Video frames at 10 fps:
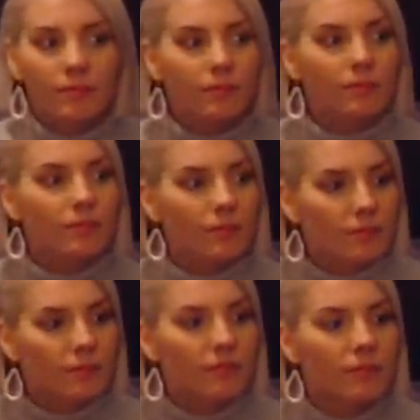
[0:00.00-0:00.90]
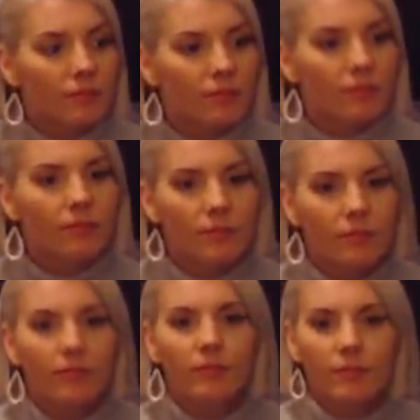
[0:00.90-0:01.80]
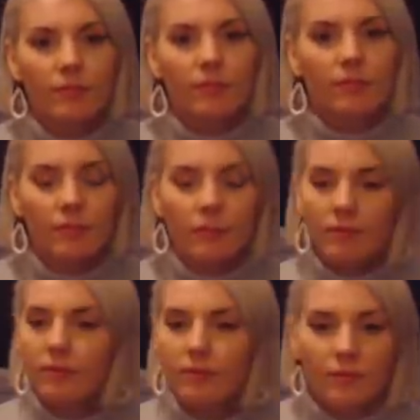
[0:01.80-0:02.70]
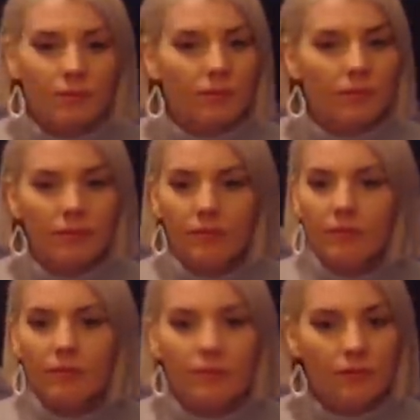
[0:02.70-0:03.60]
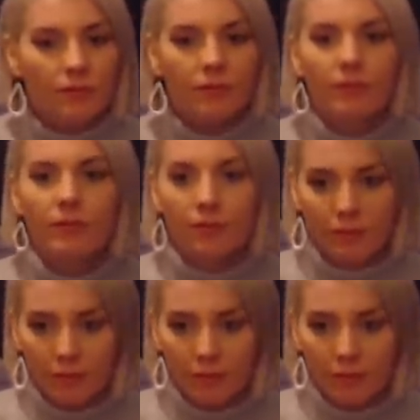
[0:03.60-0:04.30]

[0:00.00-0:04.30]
[no speech]